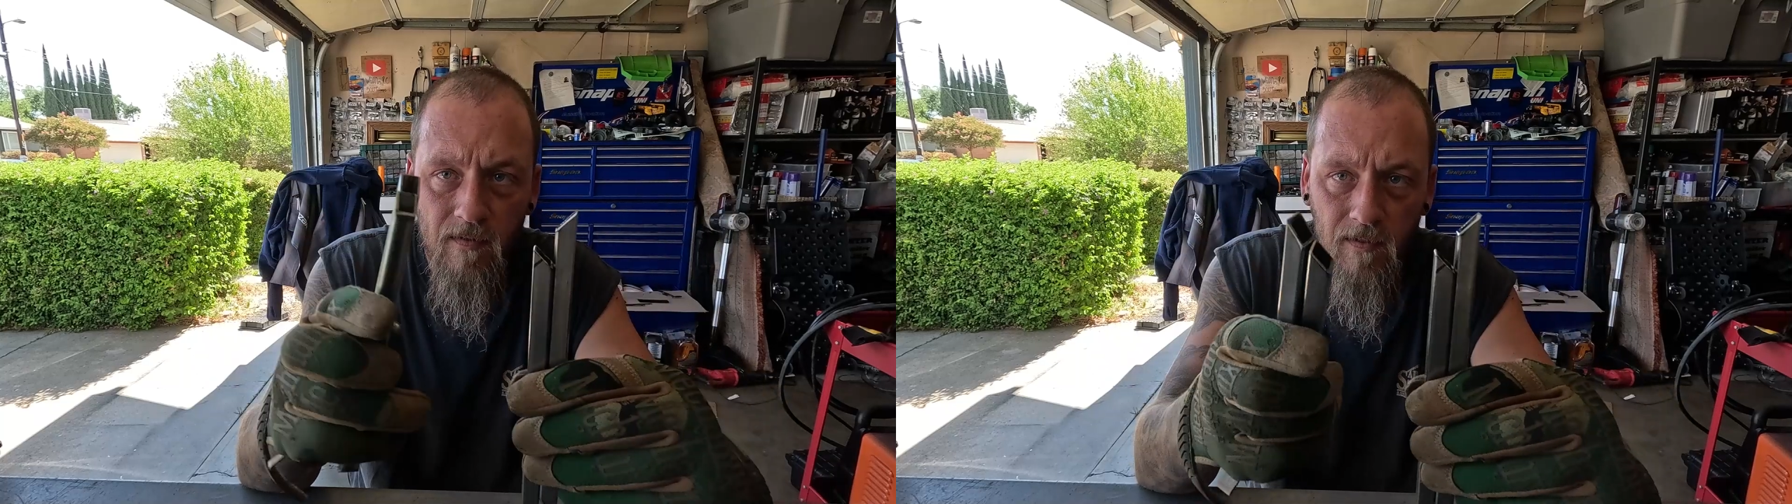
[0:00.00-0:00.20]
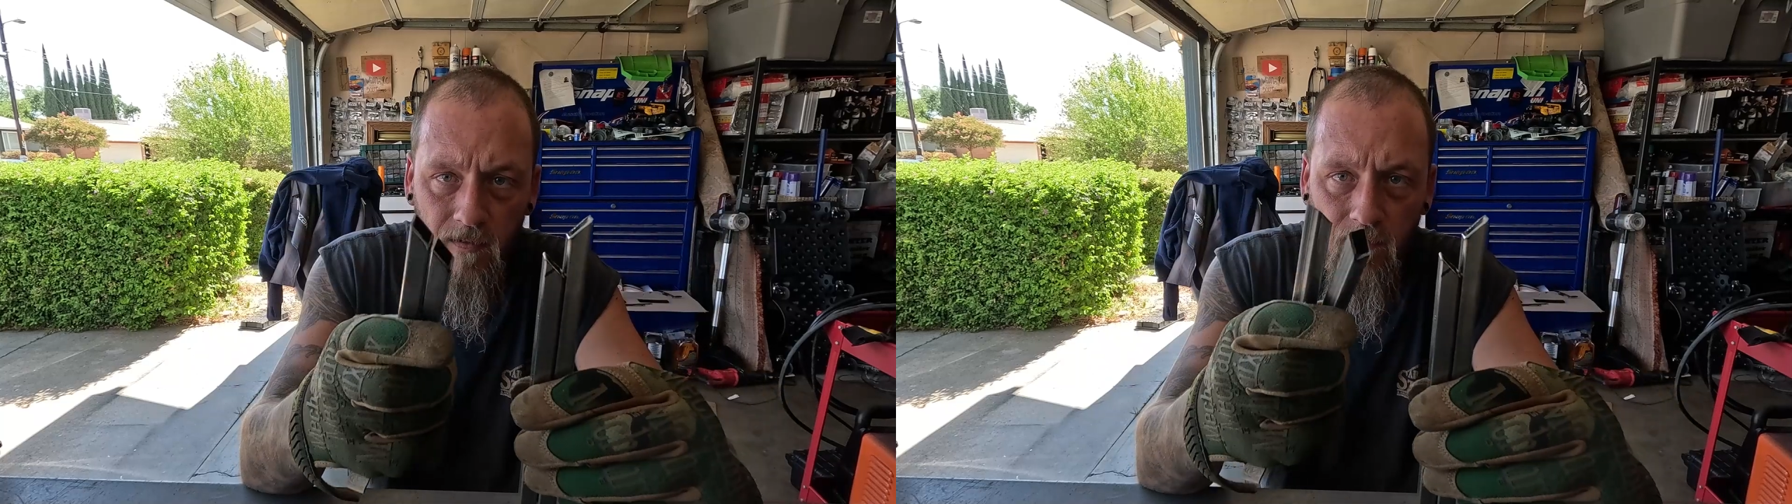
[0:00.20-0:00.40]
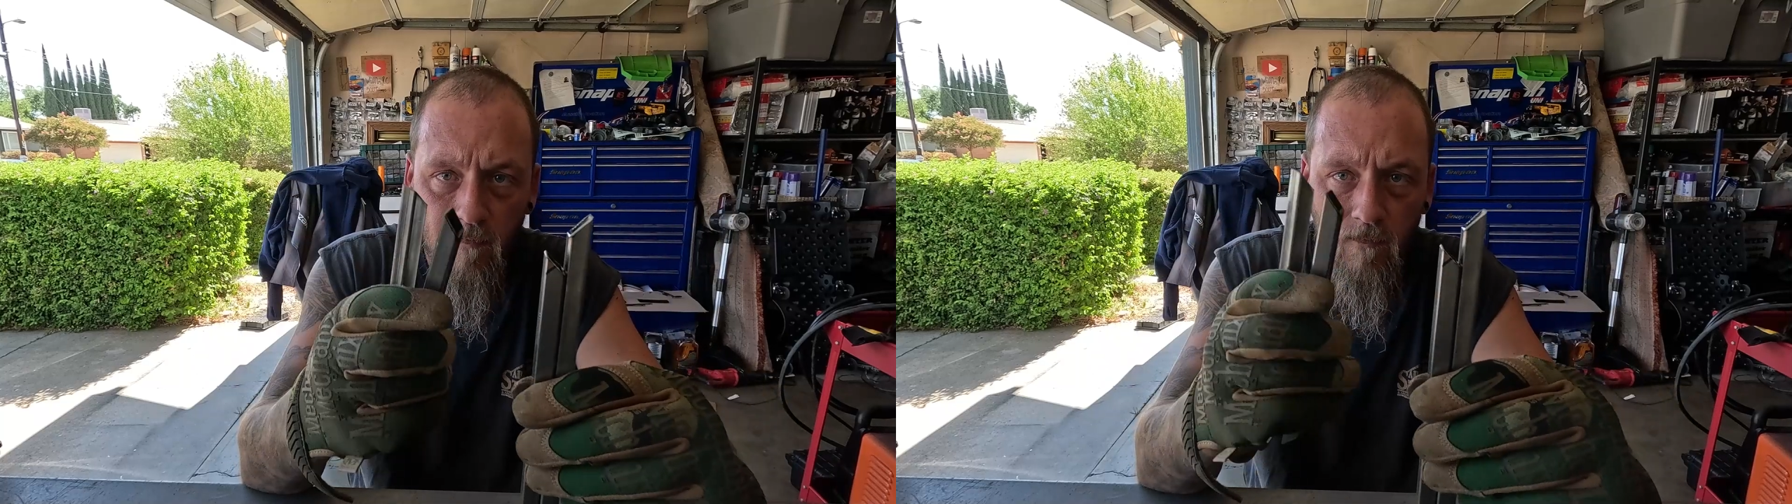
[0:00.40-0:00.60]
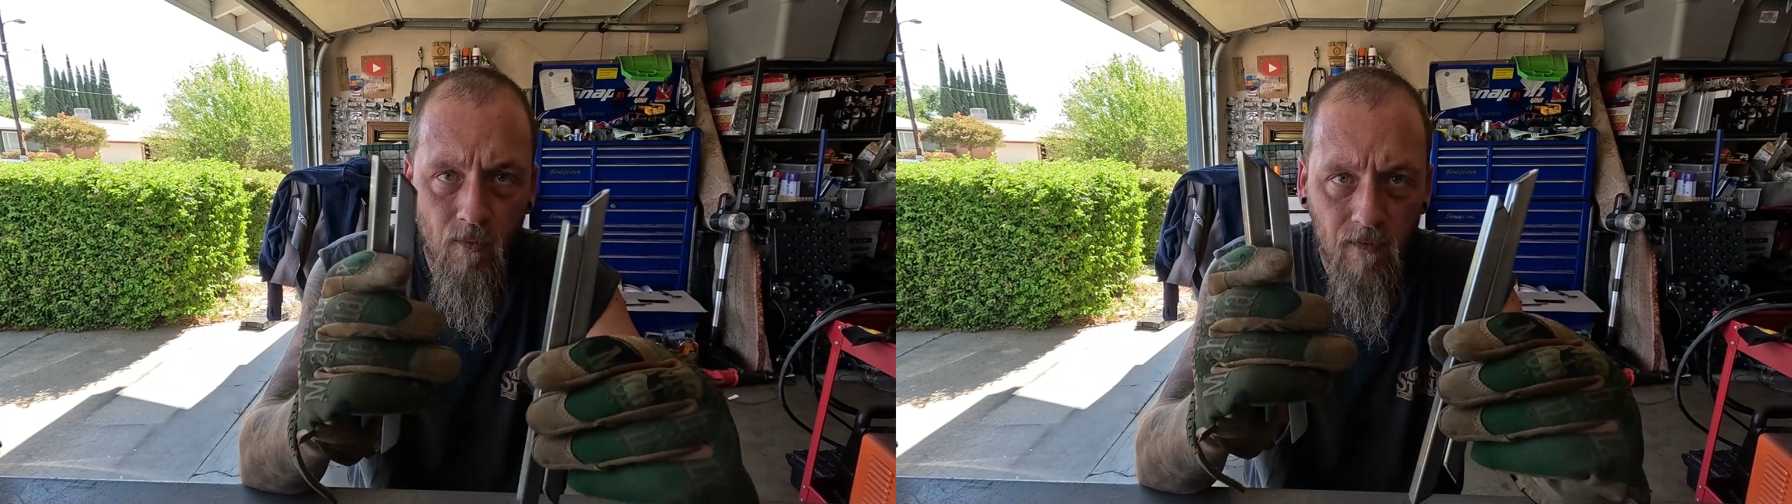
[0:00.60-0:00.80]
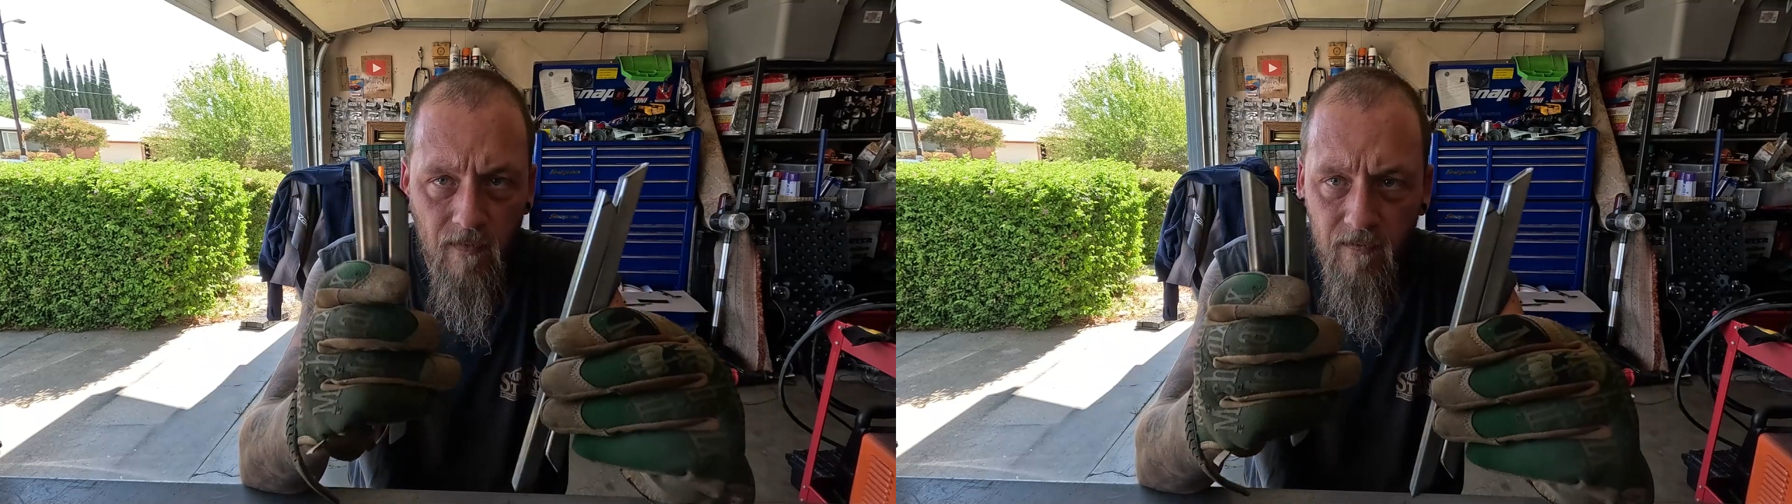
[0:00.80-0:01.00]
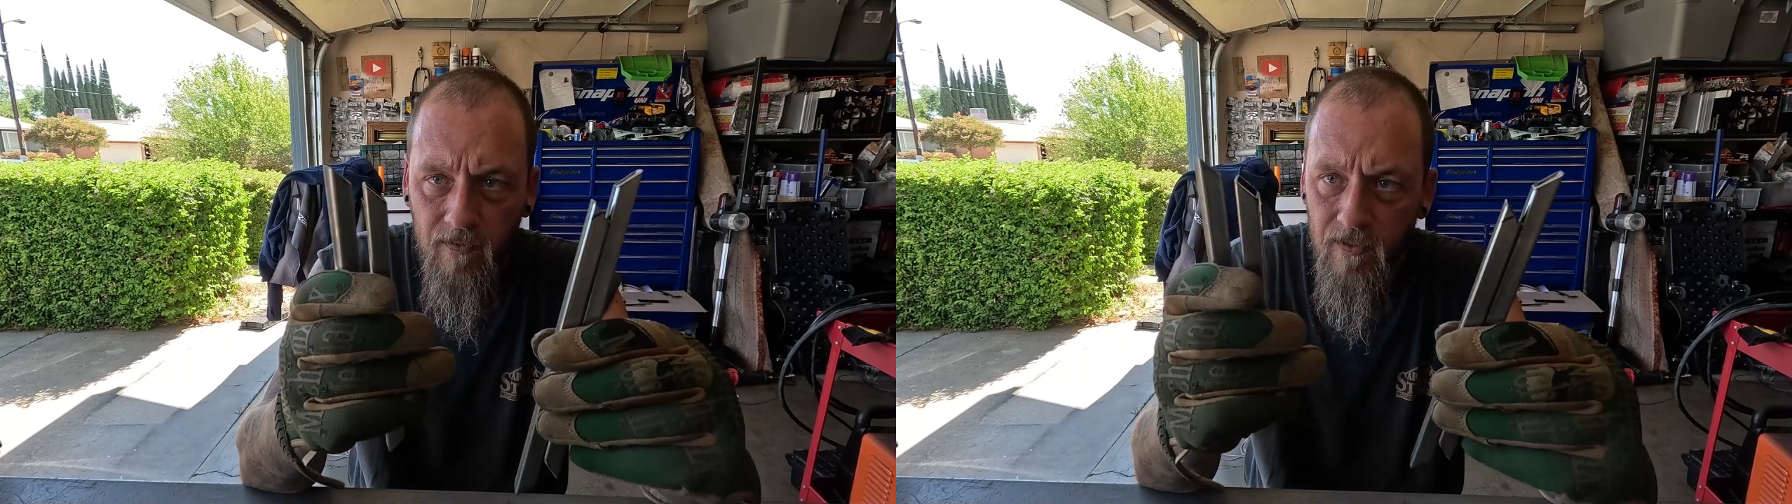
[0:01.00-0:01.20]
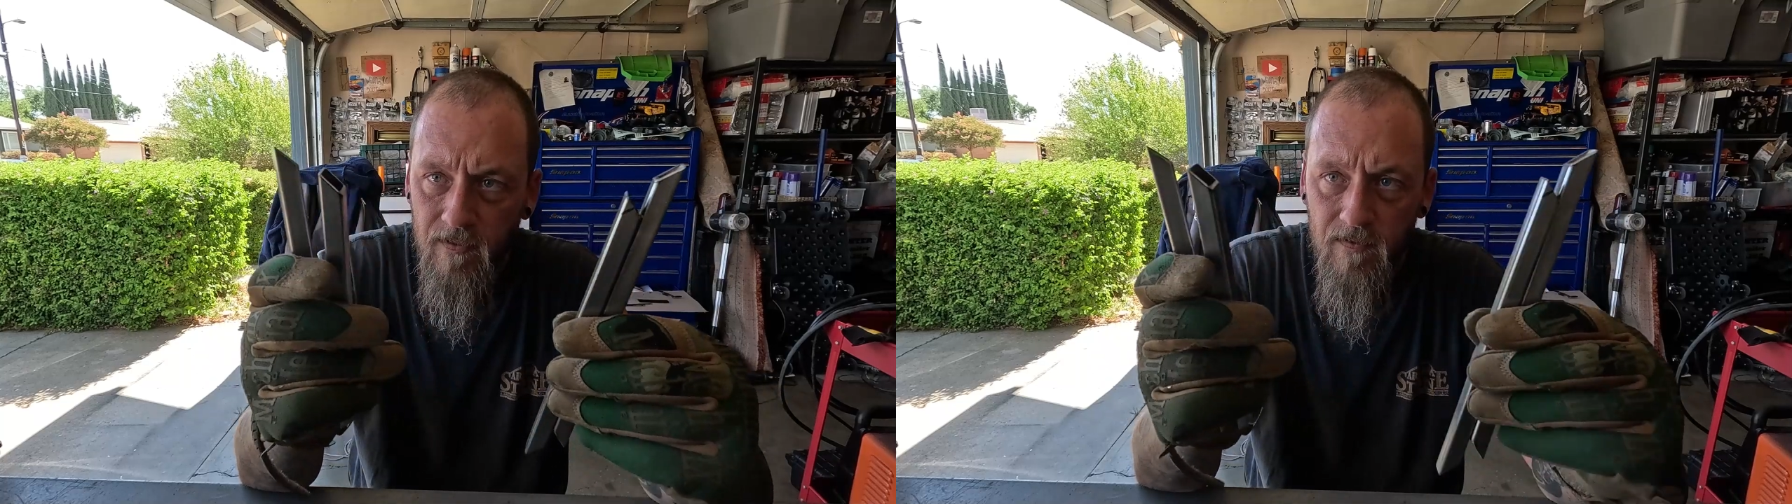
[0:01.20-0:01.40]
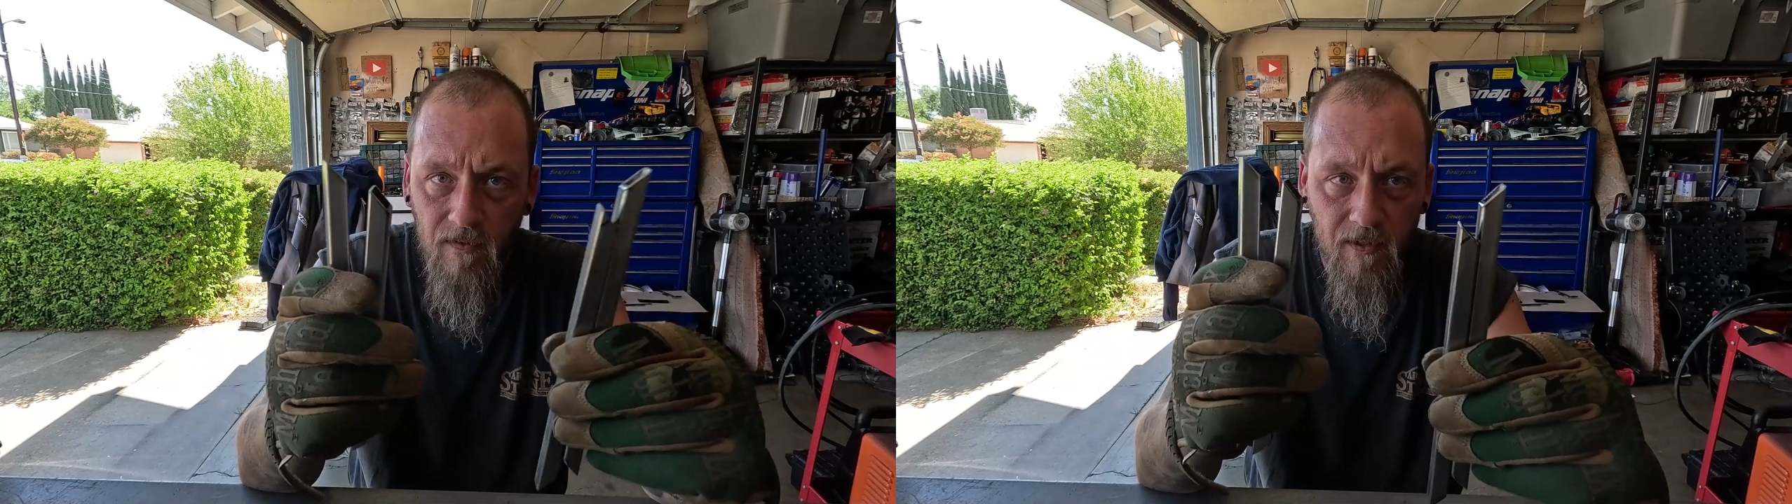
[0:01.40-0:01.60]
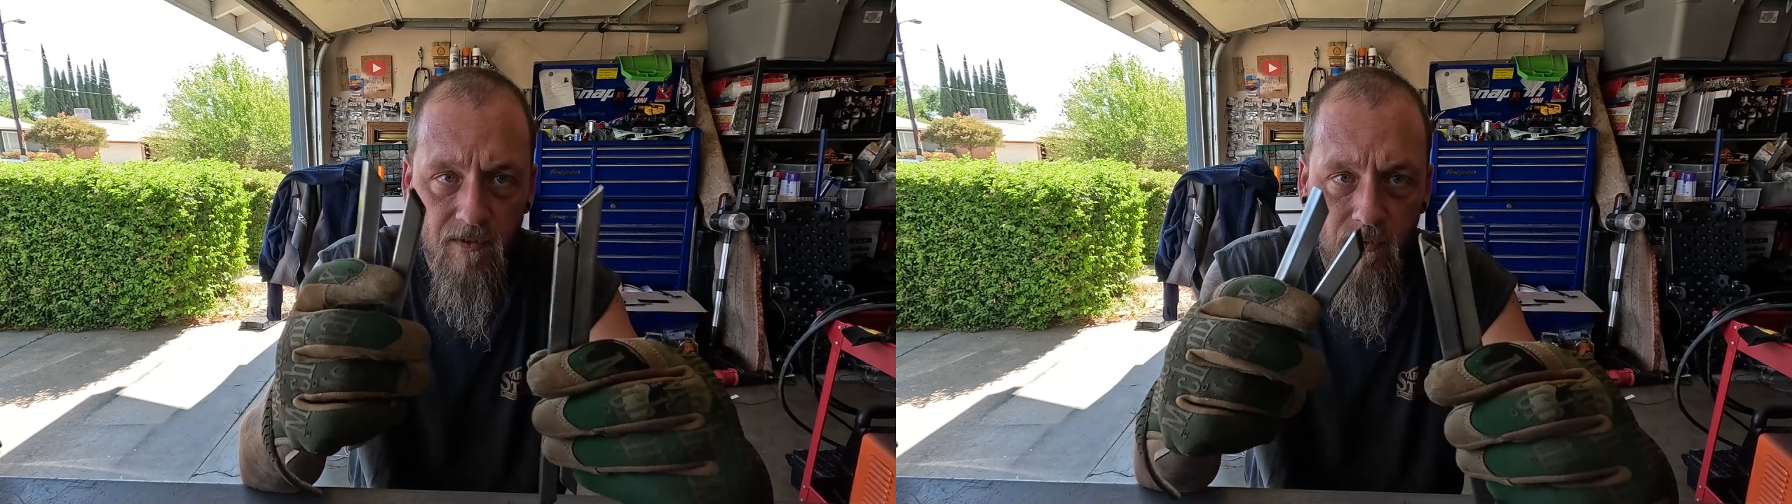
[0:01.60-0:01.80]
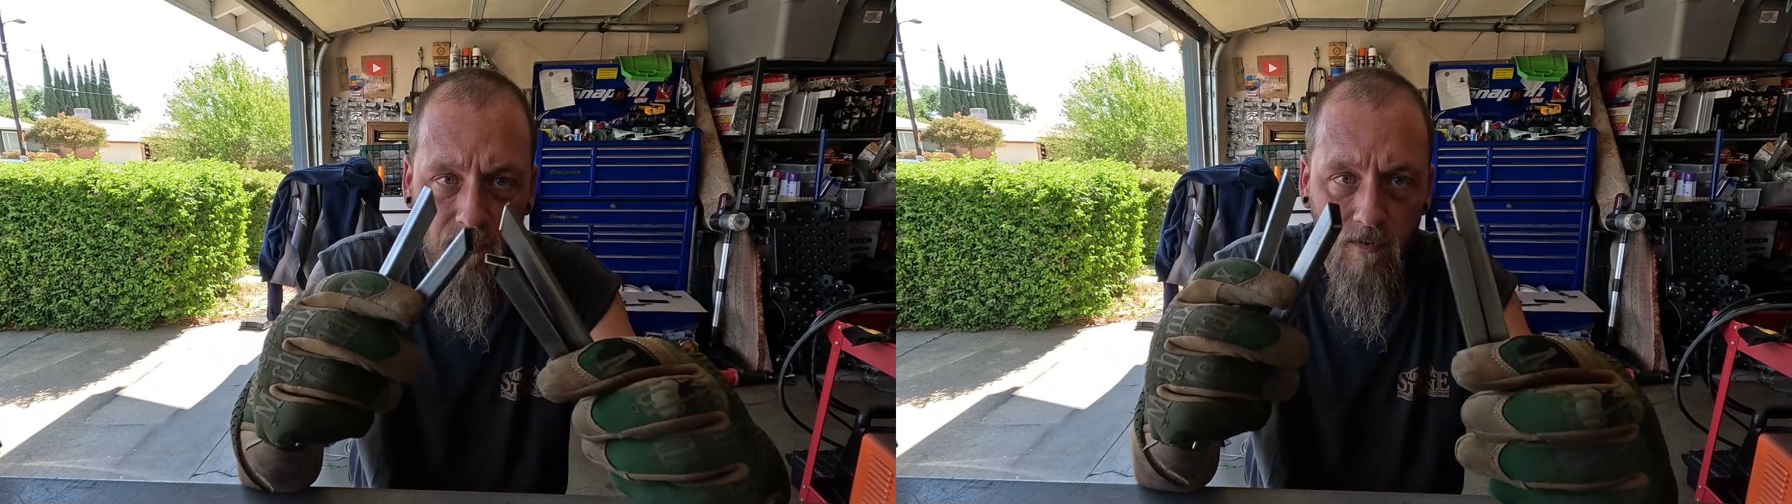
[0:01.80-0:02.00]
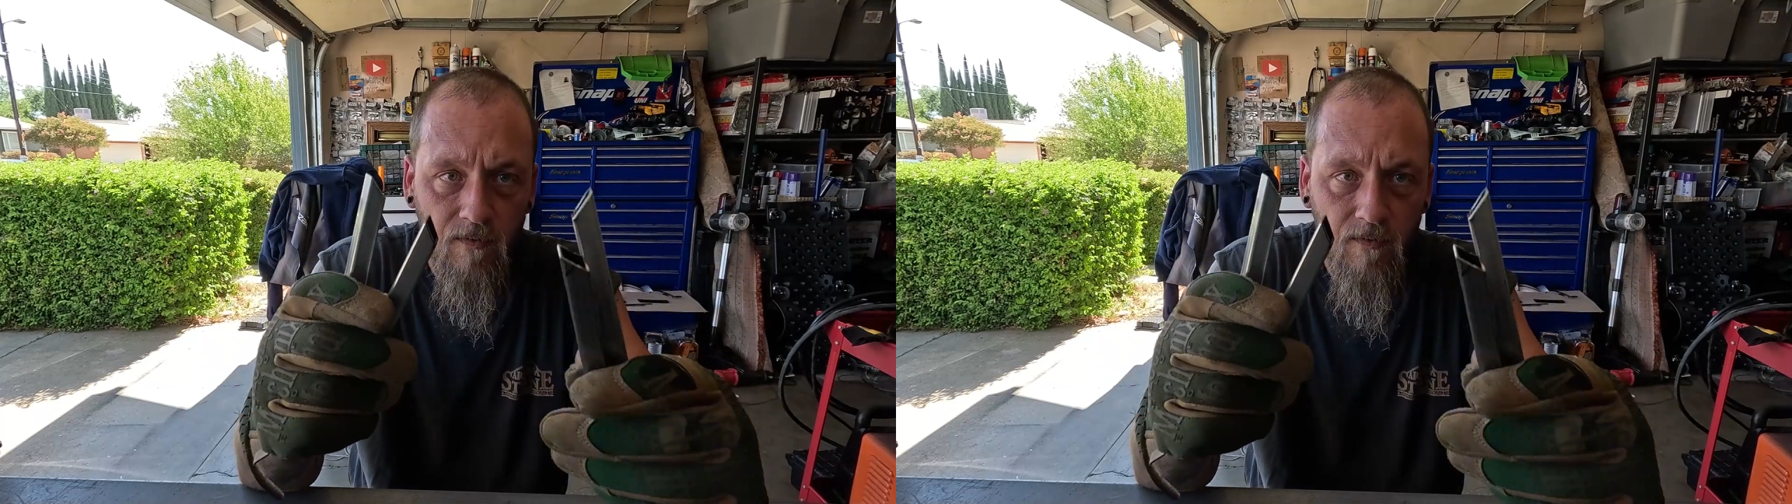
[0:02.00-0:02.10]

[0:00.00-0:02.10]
Did 45 degrees on each corner,